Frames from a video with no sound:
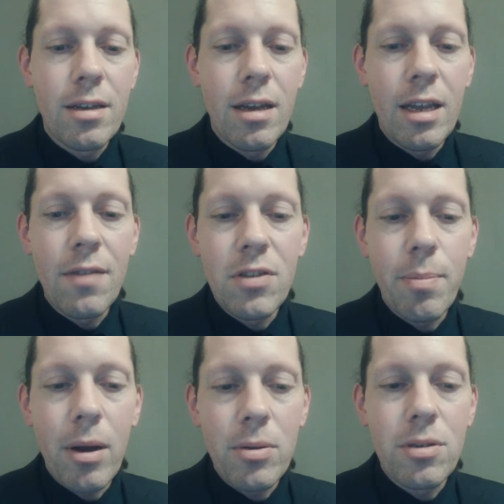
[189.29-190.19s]
it gives
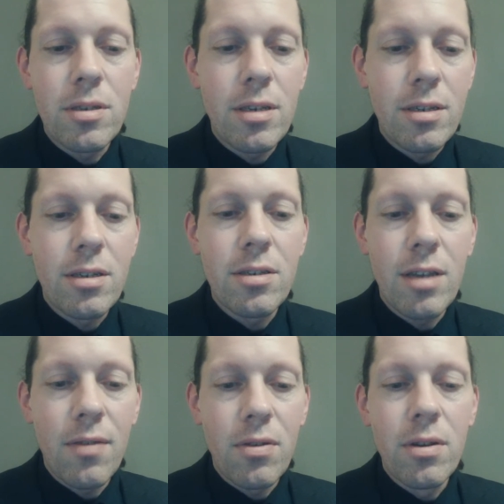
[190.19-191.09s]
about
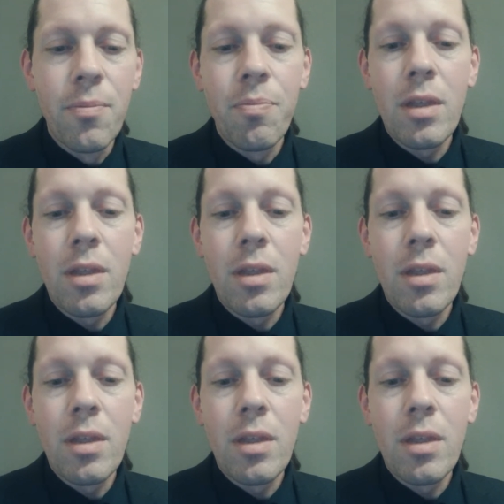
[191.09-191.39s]
67